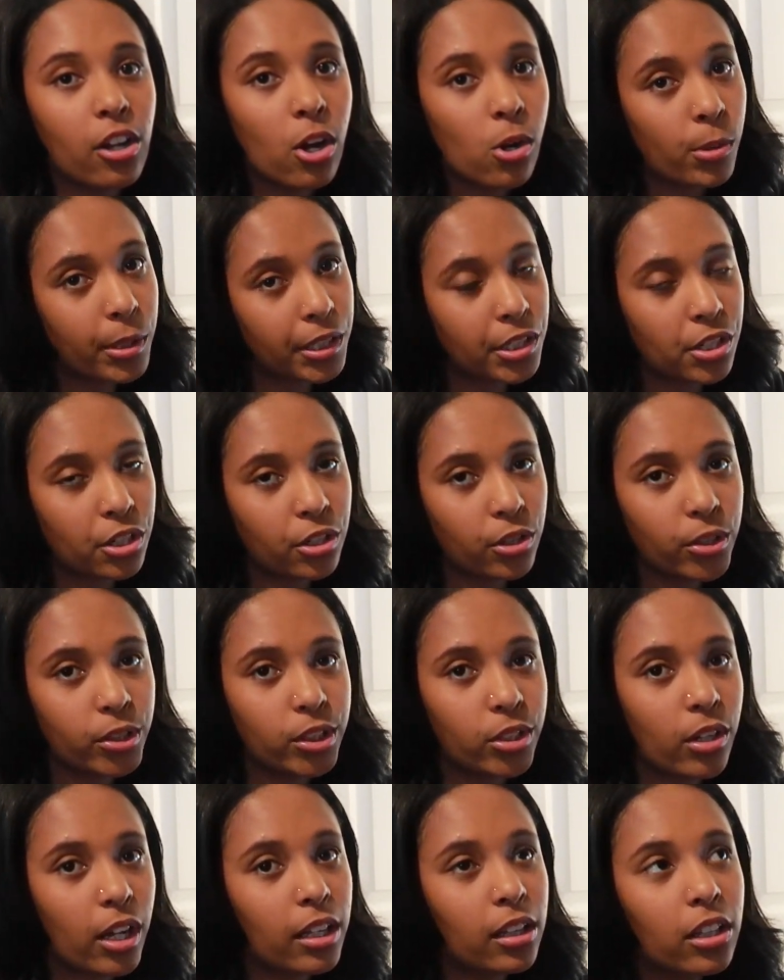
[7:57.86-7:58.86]
going too.
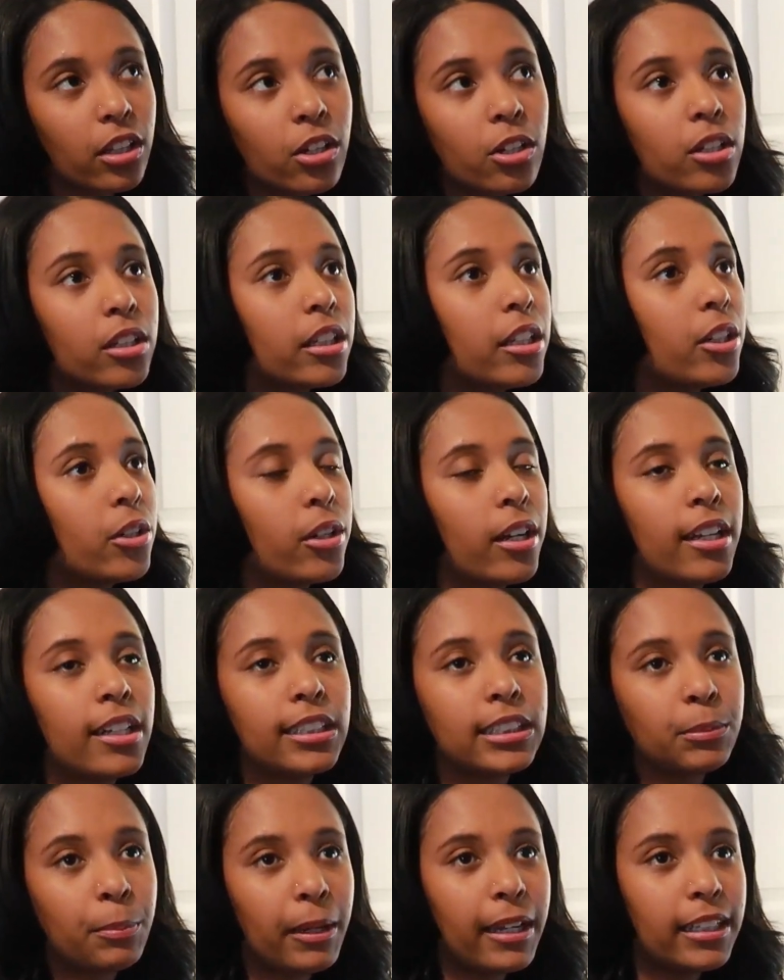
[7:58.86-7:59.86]
So I literally create a
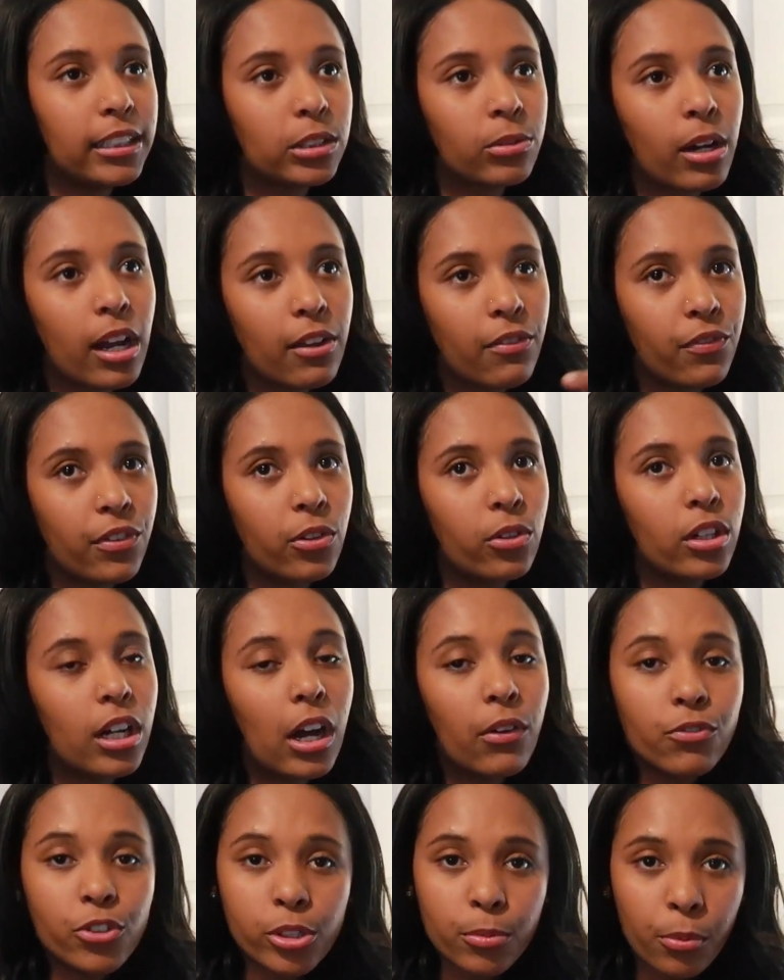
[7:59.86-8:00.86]
space where I feel
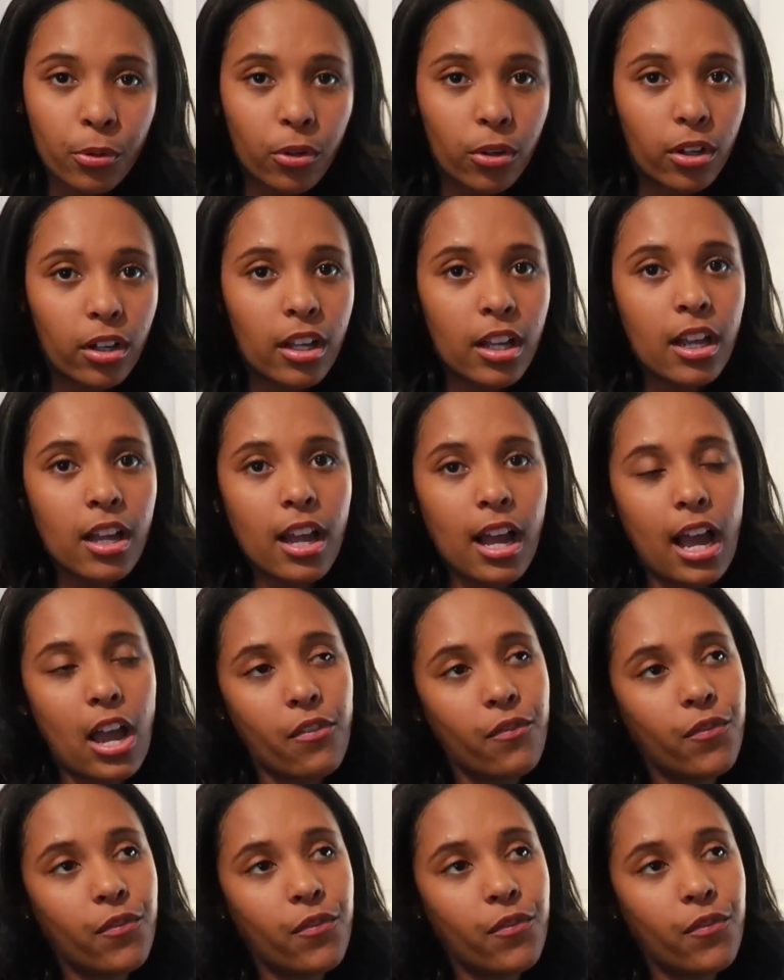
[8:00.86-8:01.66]
comfortable, I